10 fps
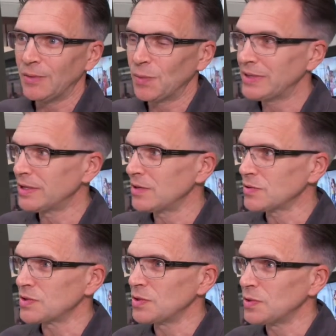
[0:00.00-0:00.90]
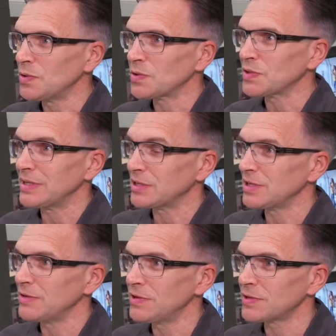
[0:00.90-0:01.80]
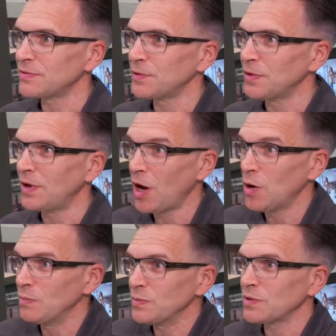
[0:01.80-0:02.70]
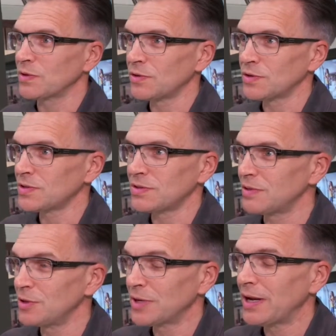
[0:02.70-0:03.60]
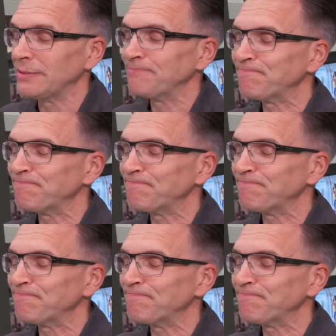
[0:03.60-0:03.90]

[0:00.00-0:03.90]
windows, doors and interiors for homes across the UK.